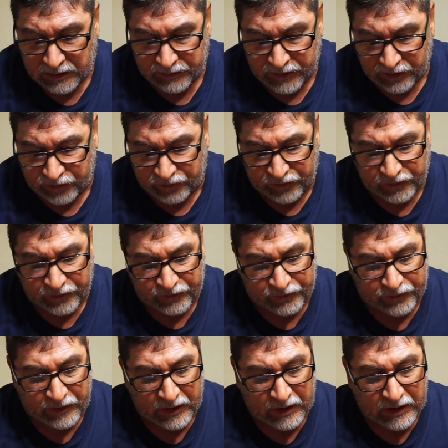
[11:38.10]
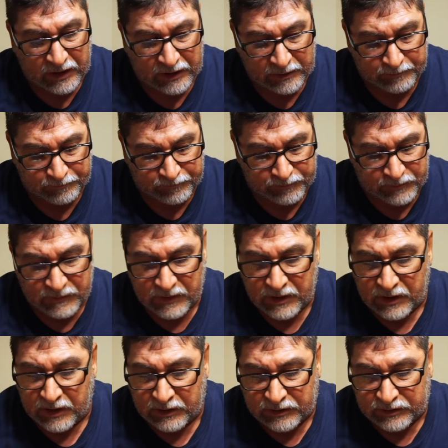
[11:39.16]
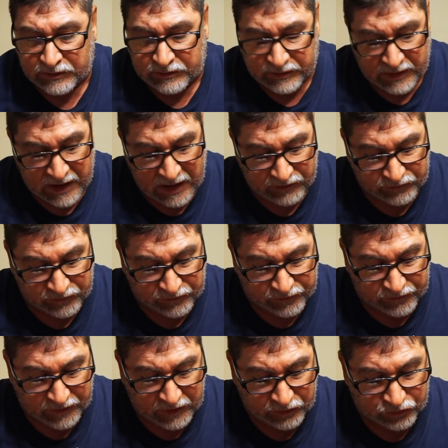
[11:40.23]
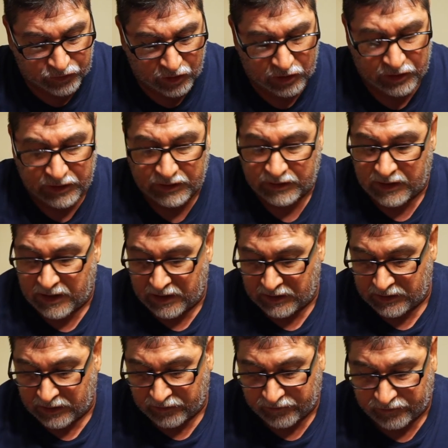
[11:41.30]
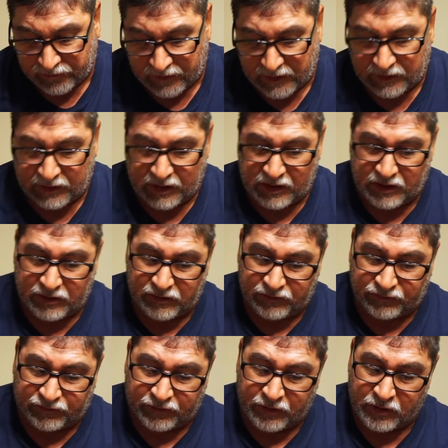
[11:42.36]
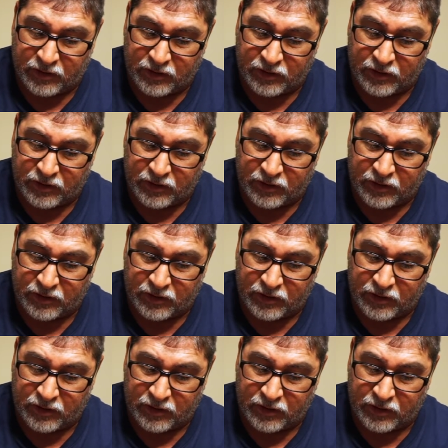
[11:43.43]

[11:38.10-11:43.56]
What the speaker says: This is, it has a scent on it, and this scent is,